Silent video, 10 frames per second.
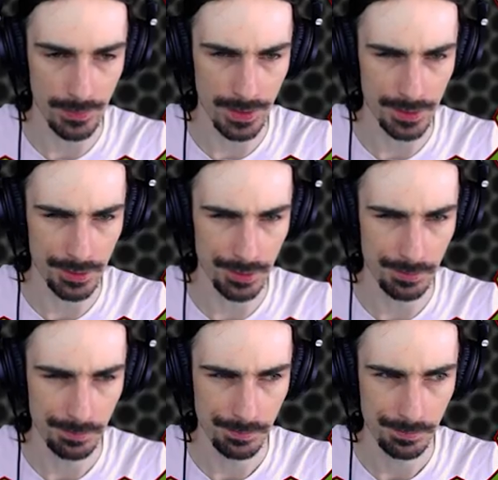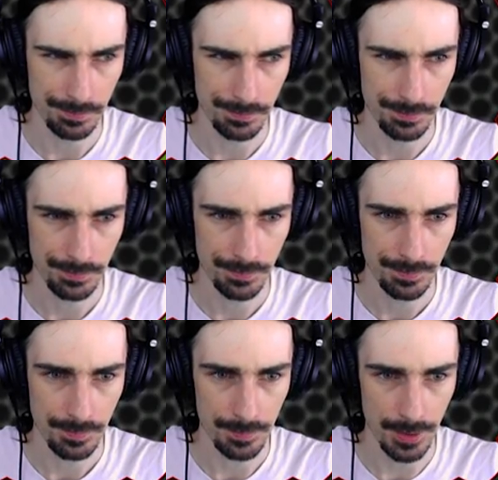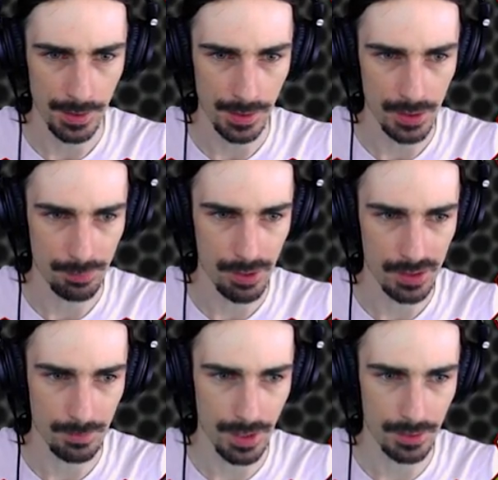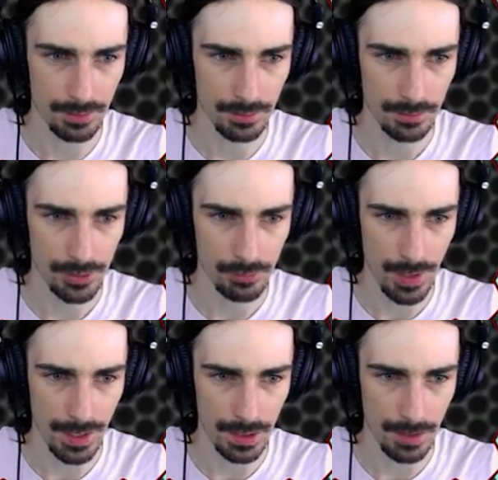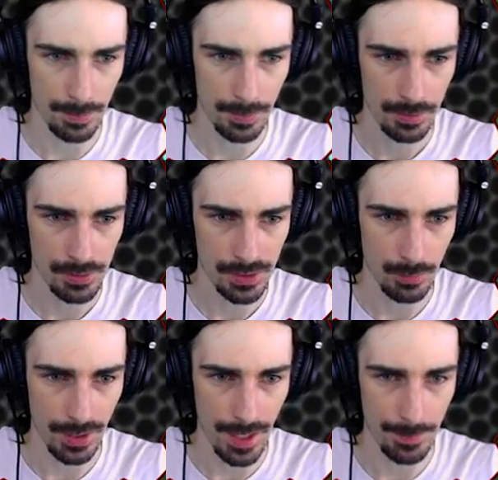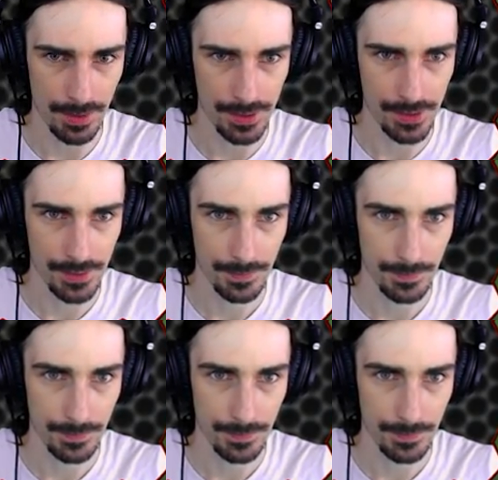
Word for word: the vehicle. But here, let's press the button, let's ride it up, see what happens.